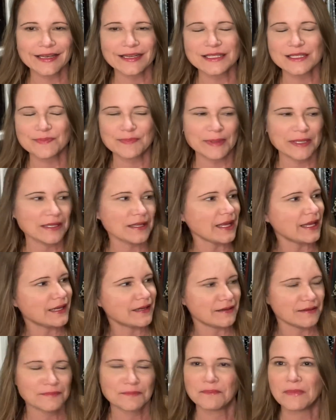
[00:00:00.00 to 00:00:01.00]
It's been
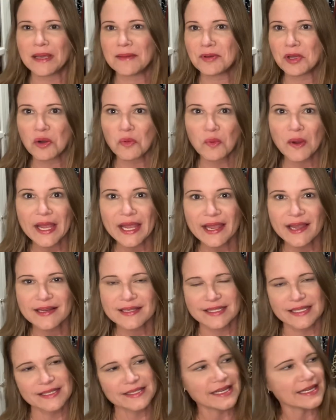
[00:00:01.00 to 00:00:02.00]
like maybe a week
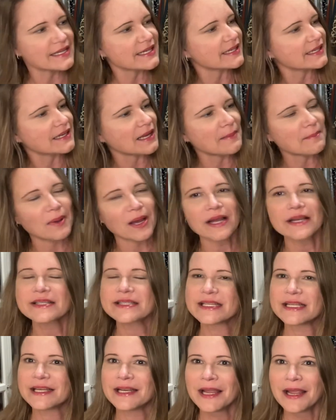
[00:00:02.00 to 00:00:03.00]
since I did an
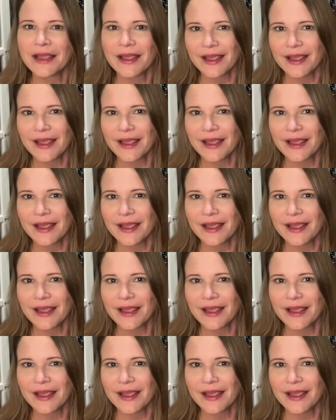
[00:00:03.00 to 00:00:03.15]
unboxing,